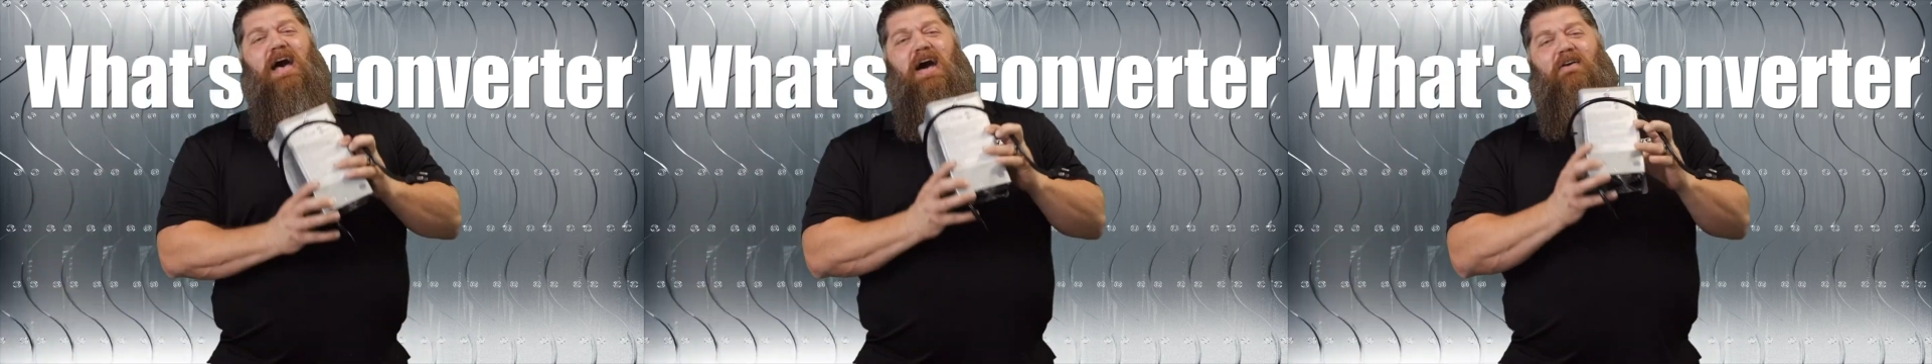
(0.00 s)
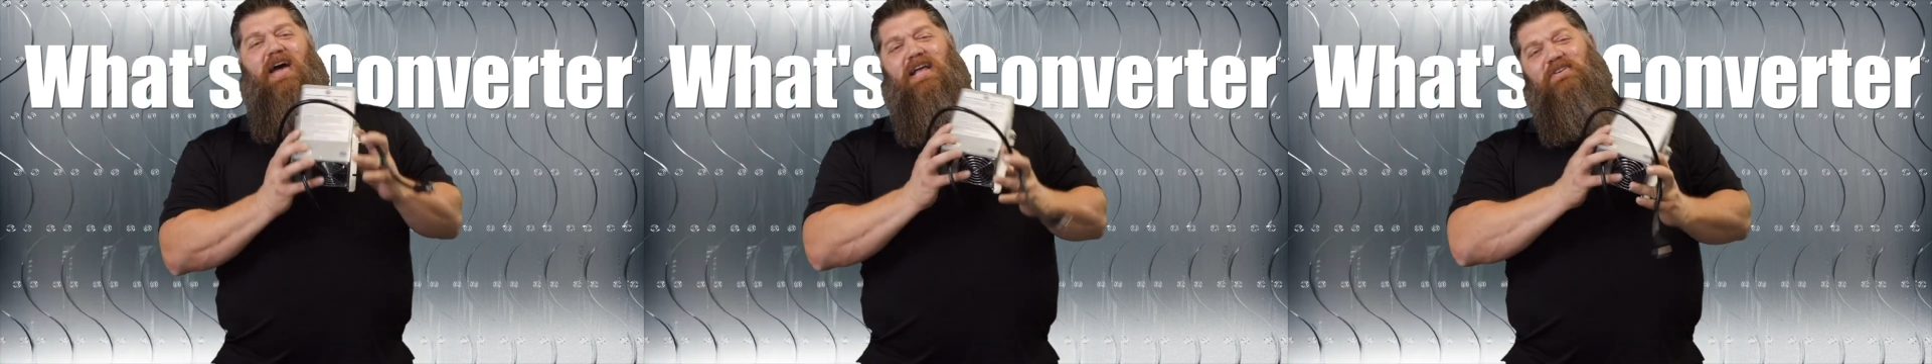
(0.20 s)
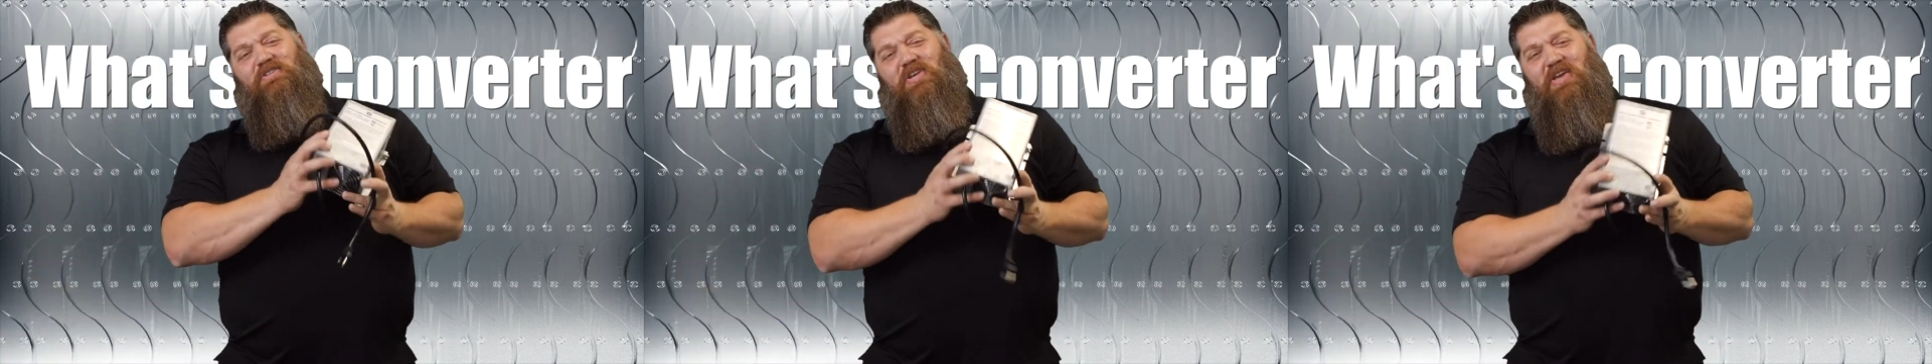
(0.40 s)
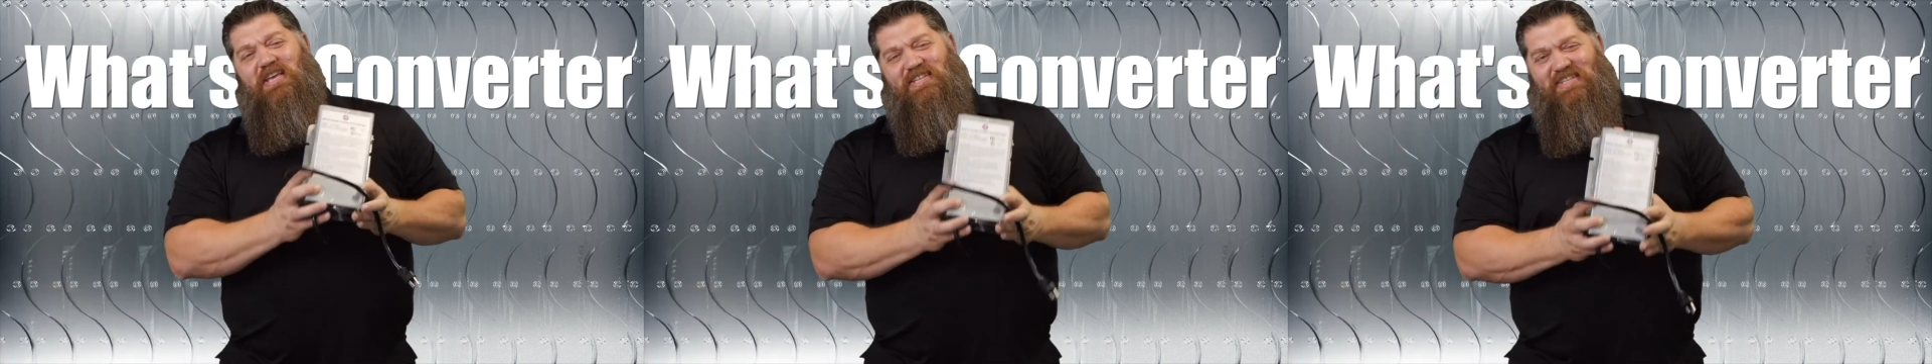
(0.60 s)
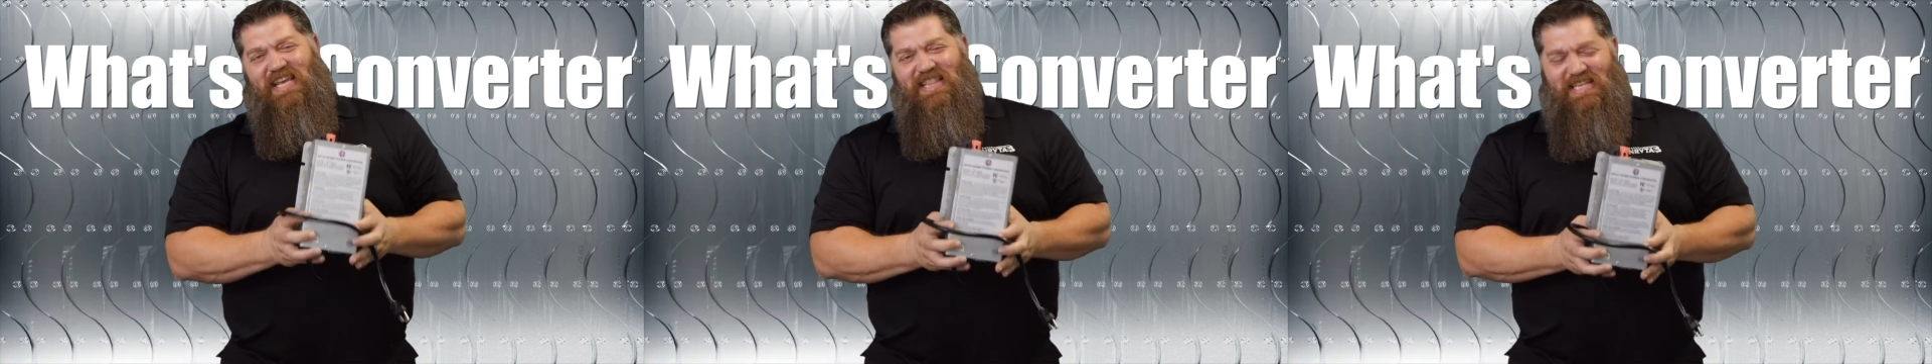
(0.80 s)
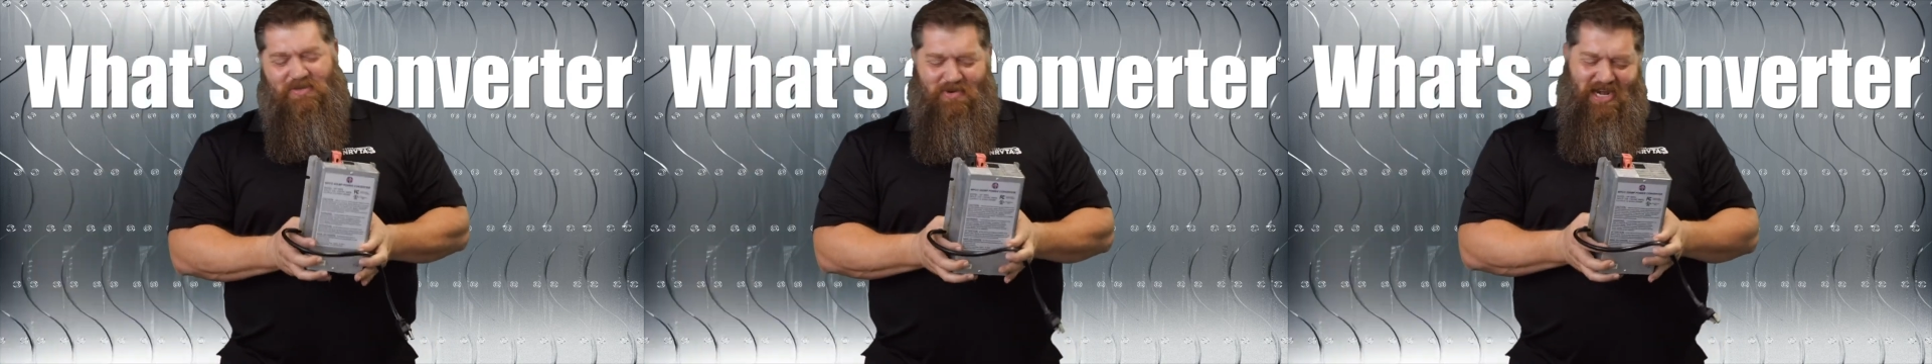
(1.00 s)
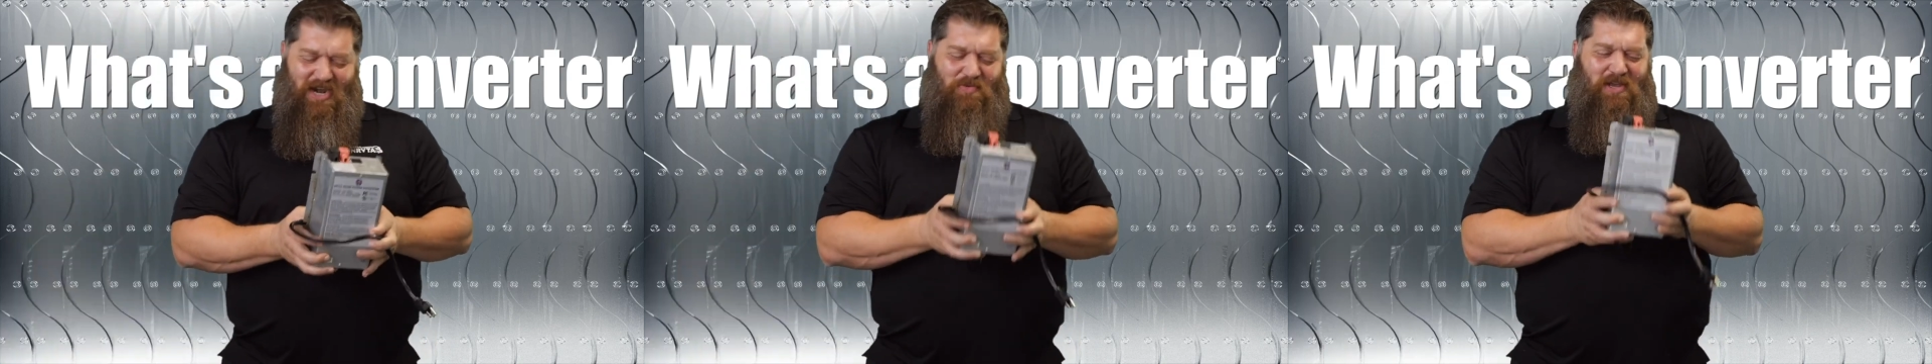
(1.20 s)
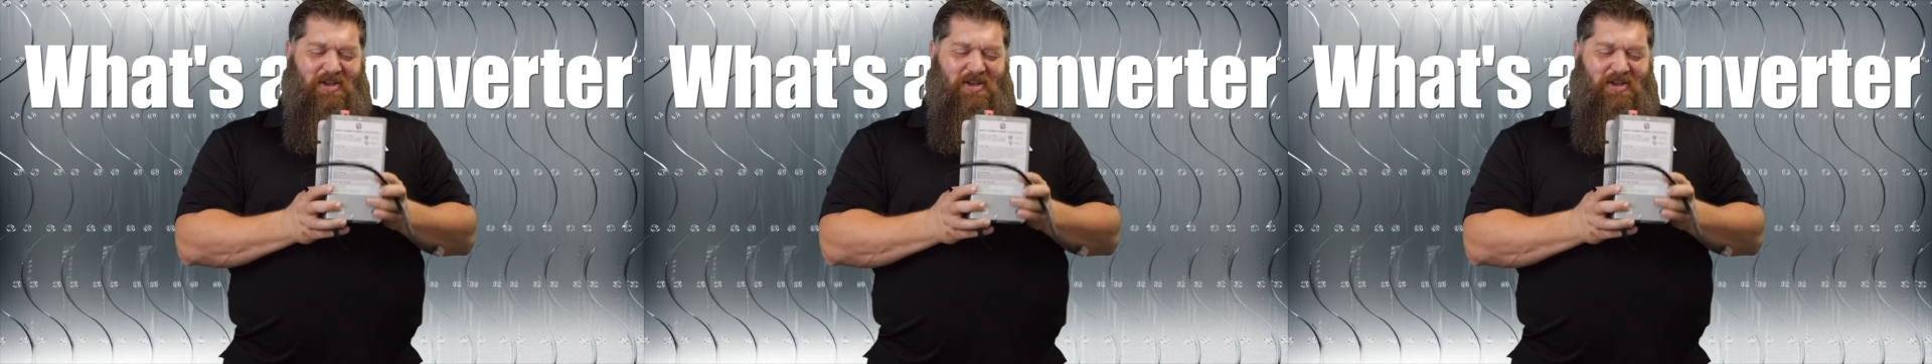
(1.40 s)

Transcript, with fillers: All right, so you see this one here,